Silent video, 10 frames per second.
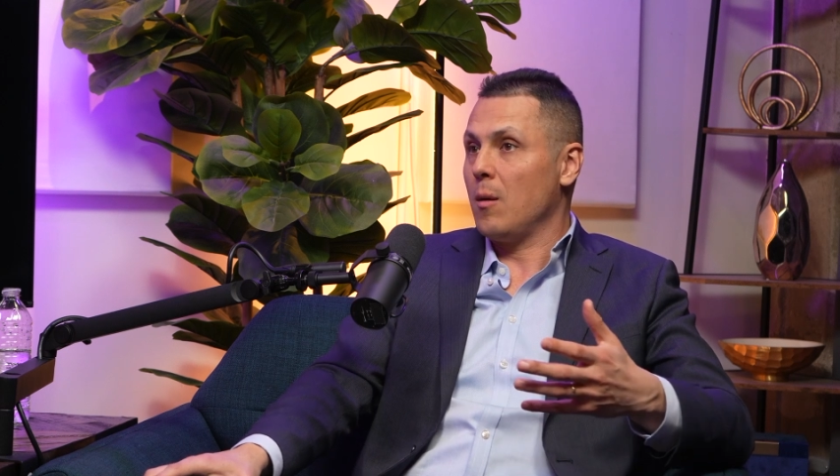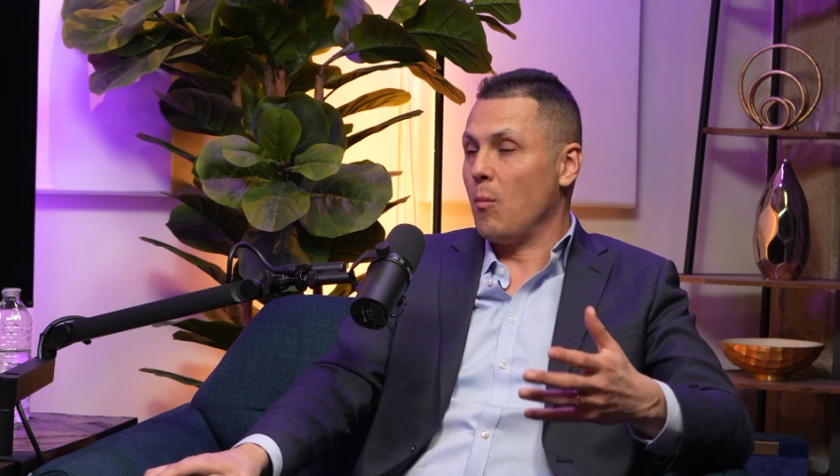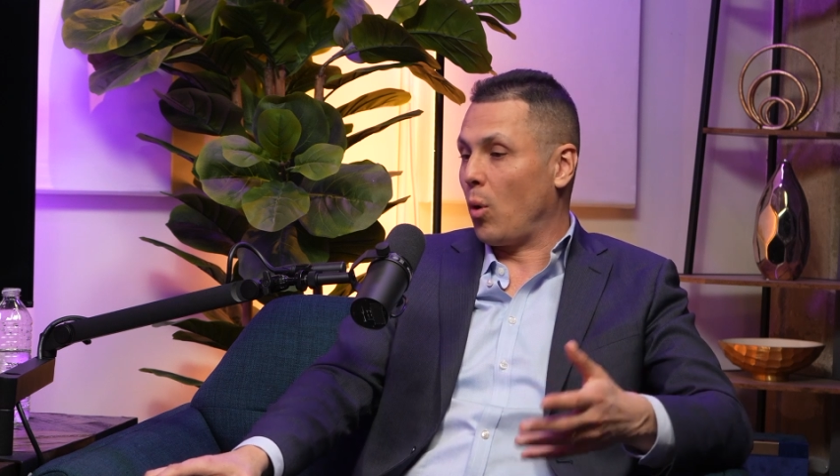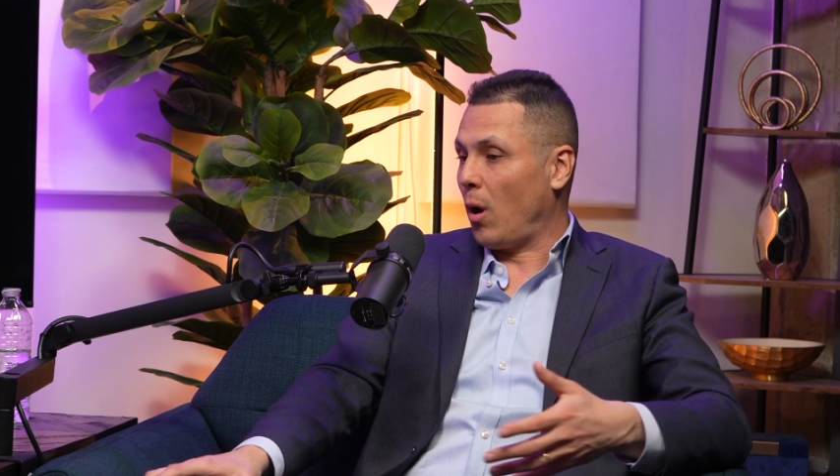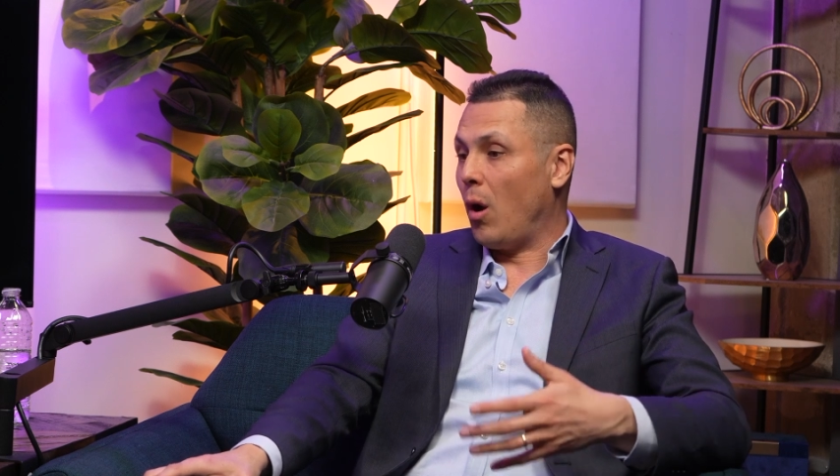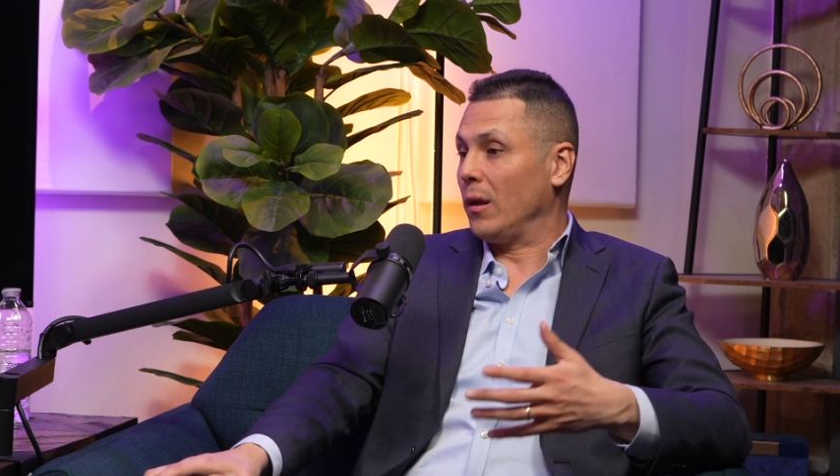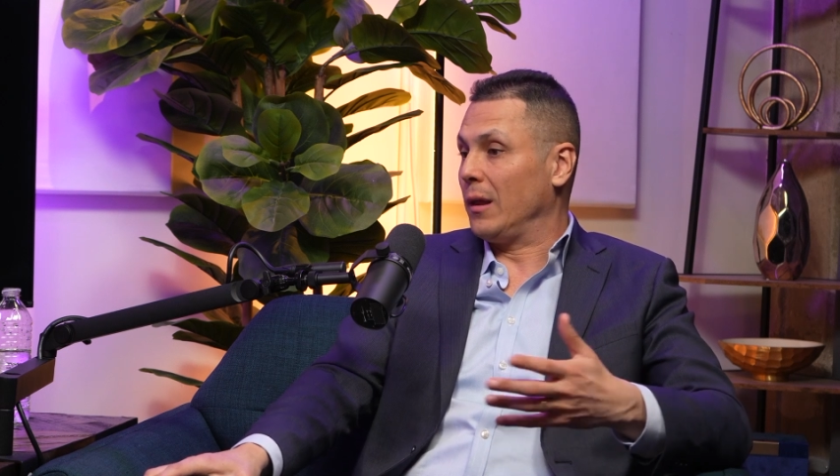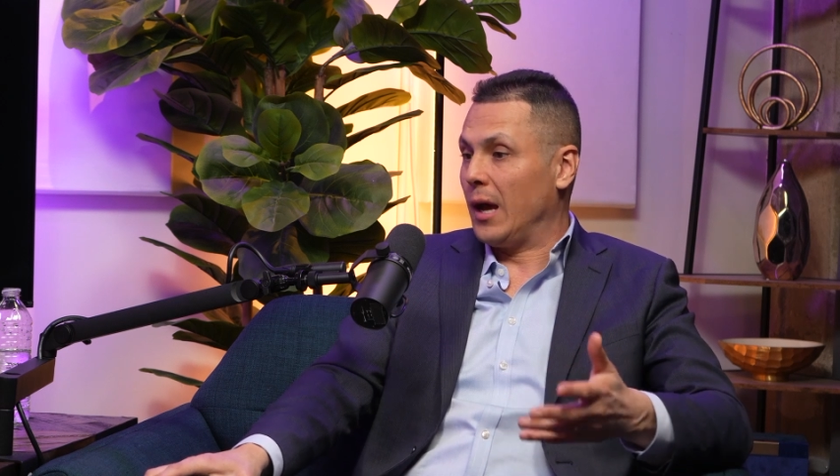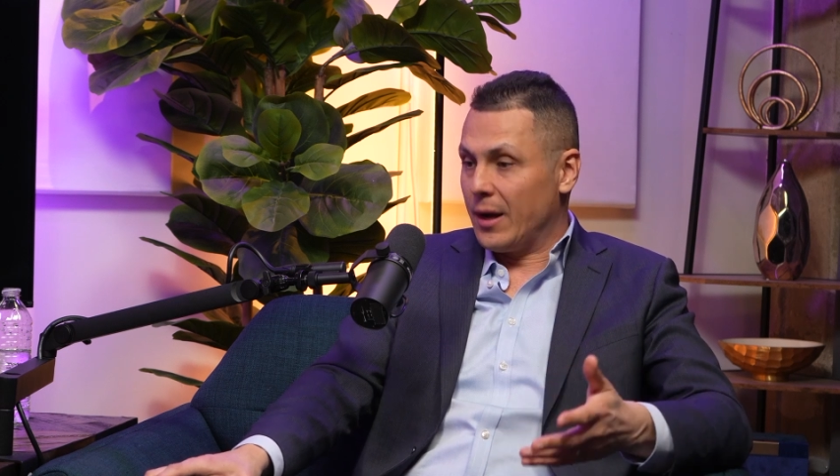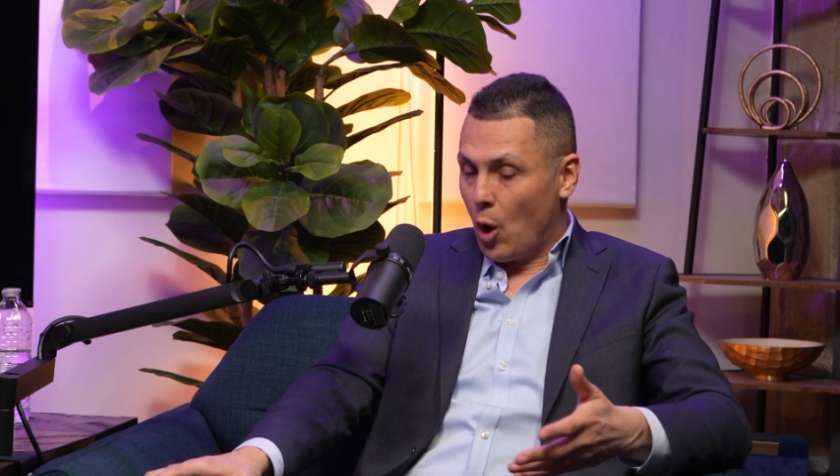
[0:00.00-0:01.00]

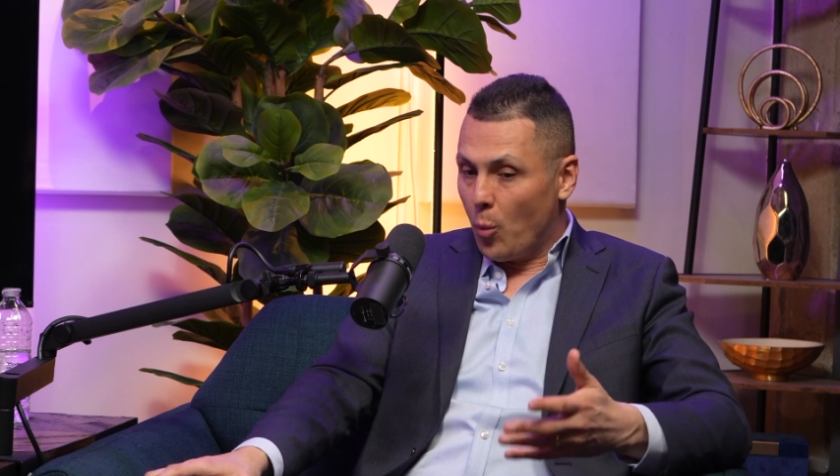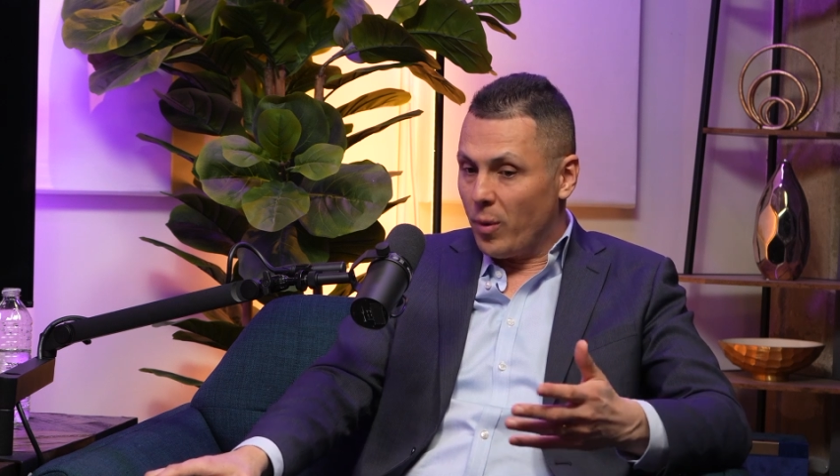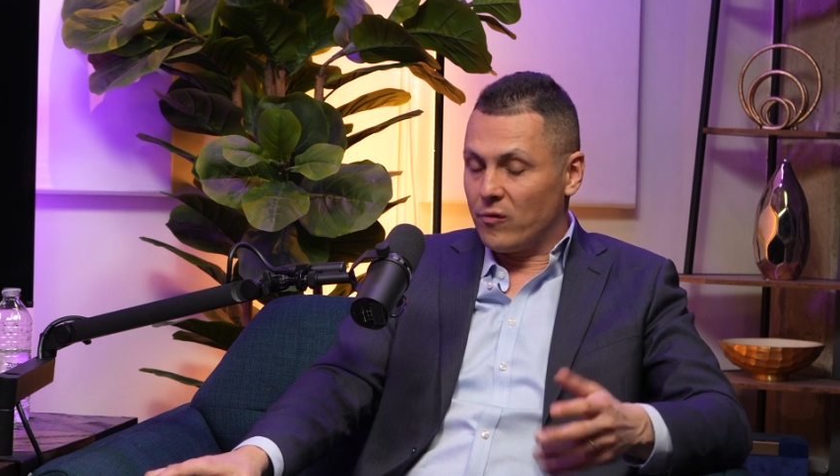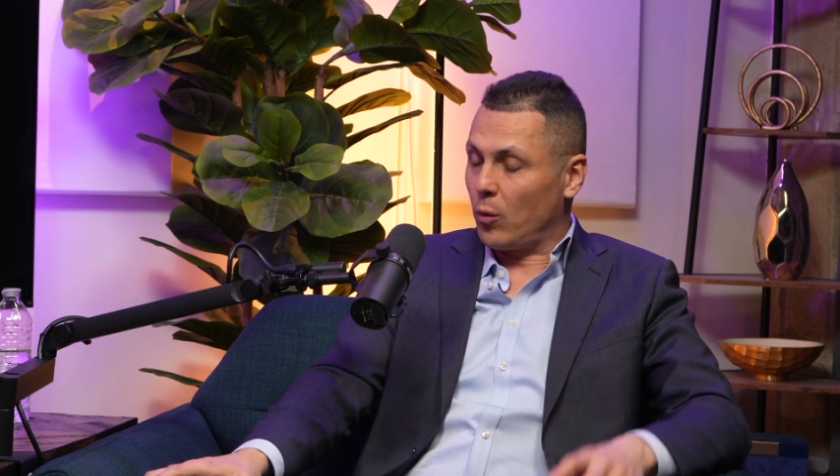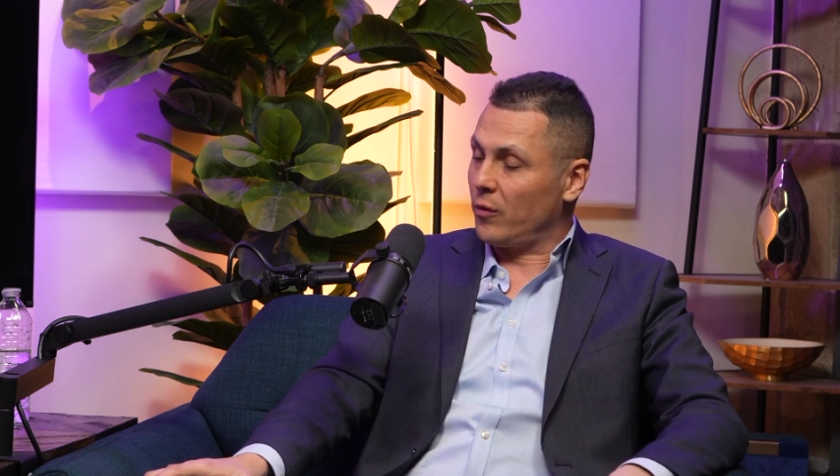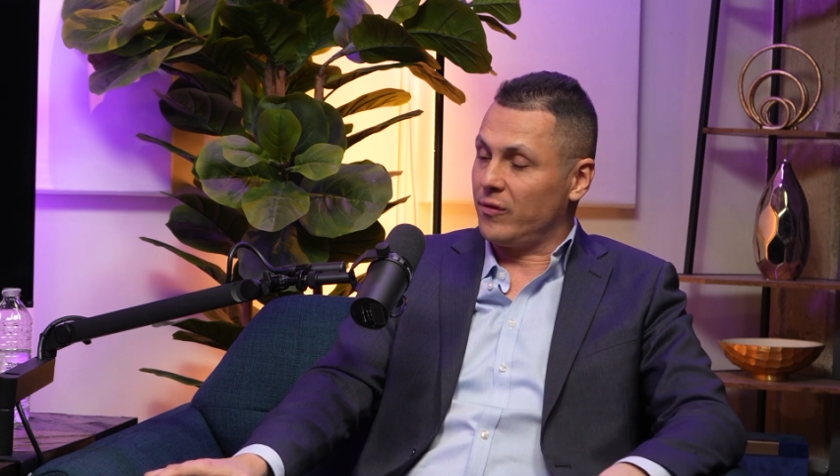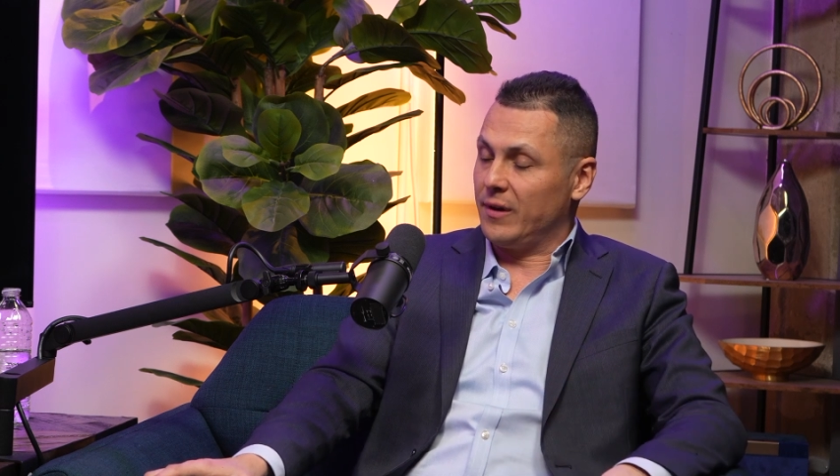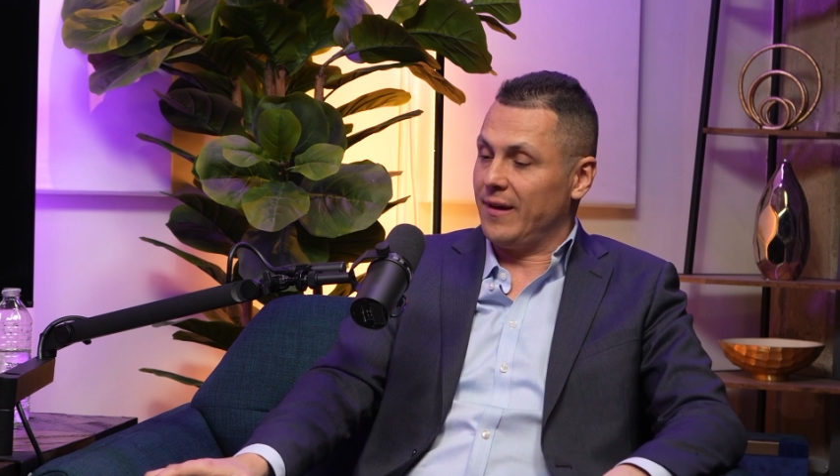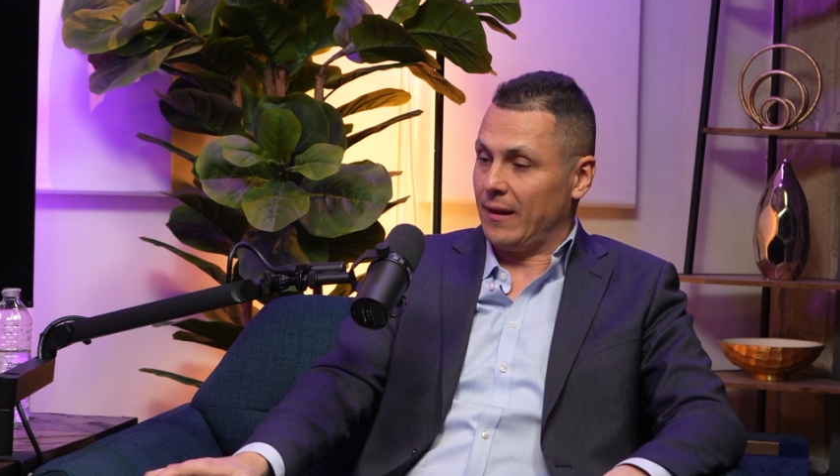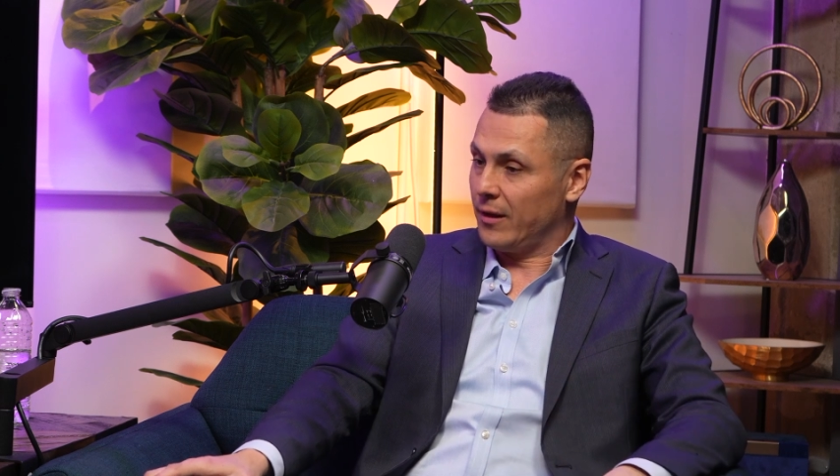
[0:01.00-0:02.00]
online open source
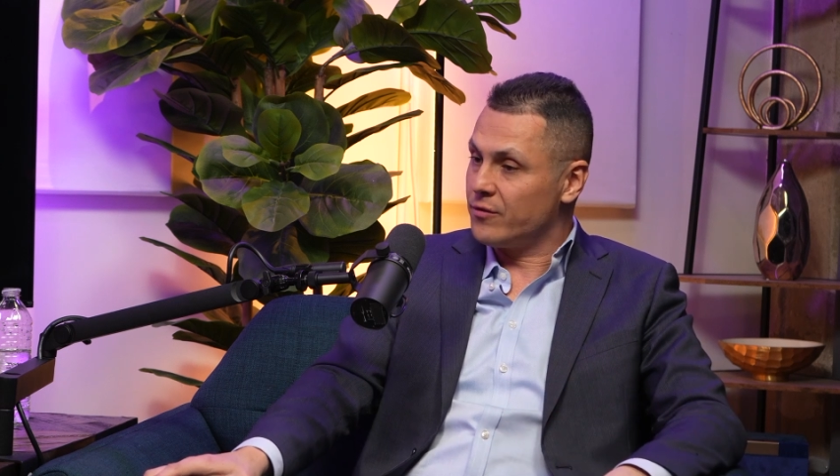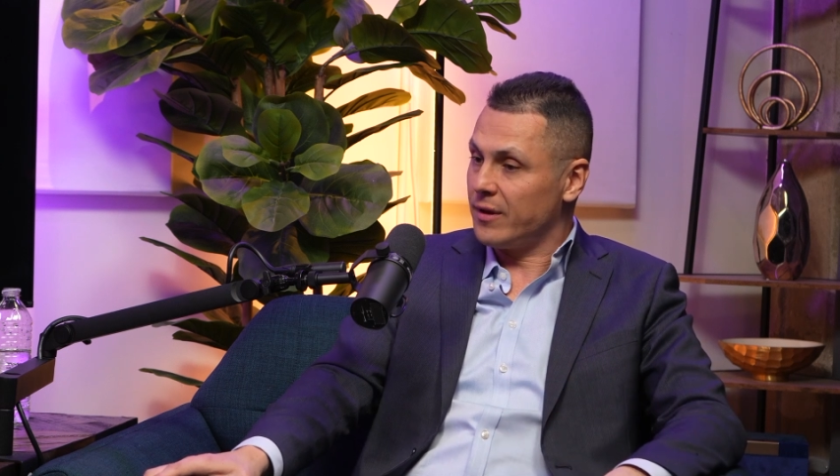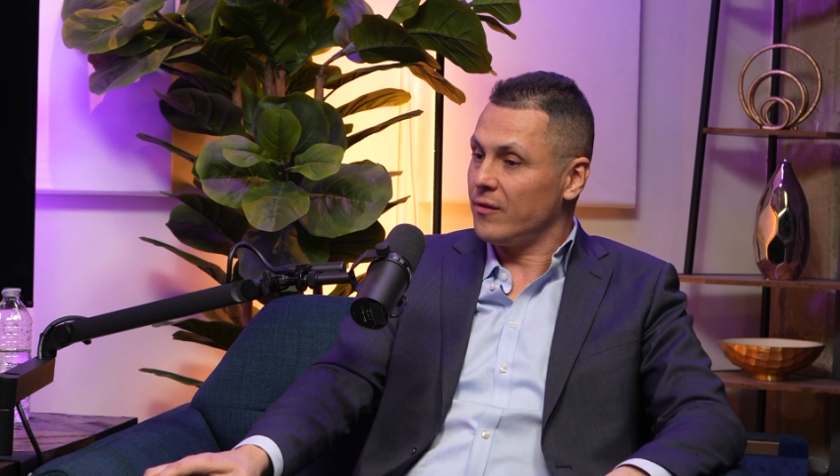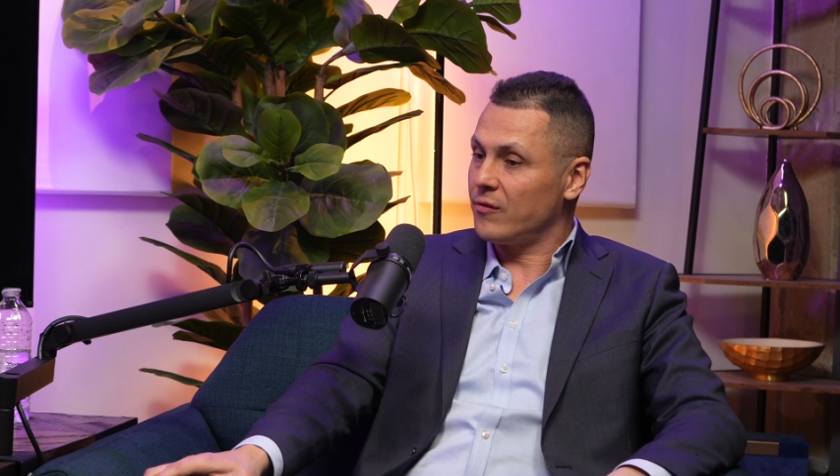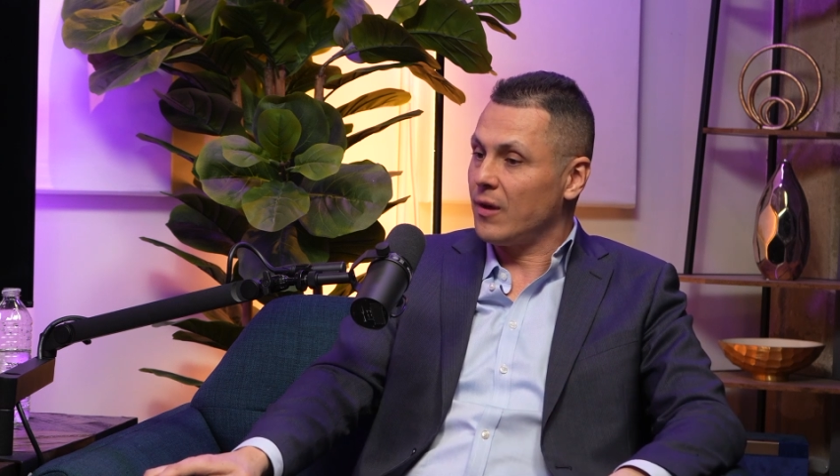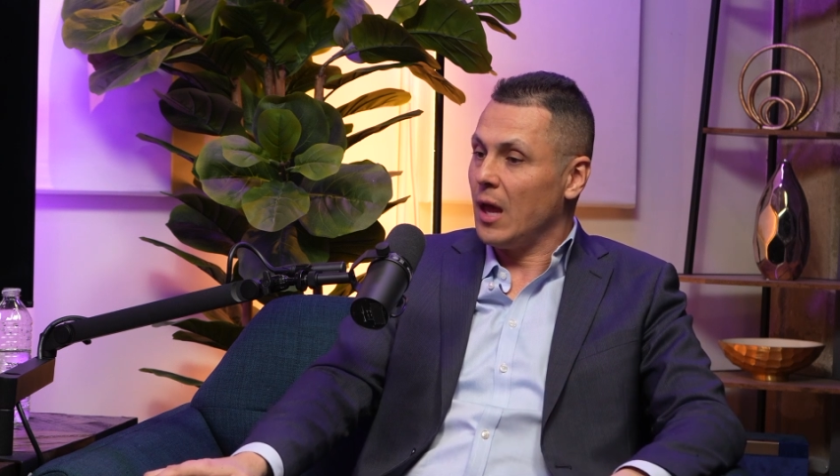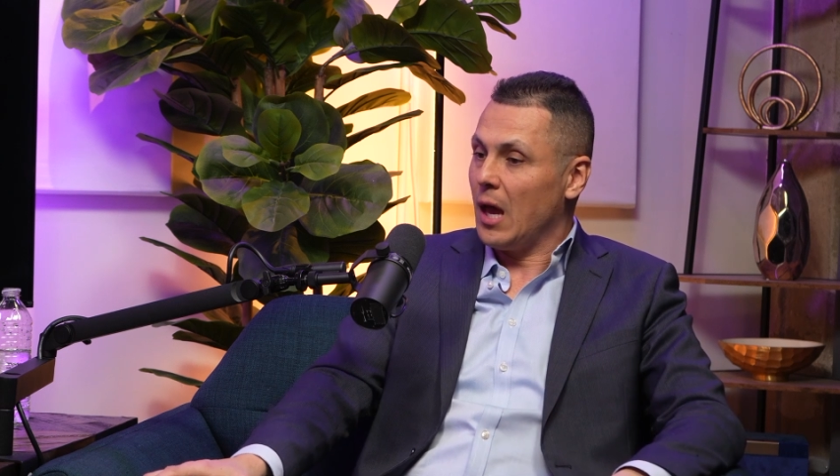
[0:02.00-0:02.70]
intelligence.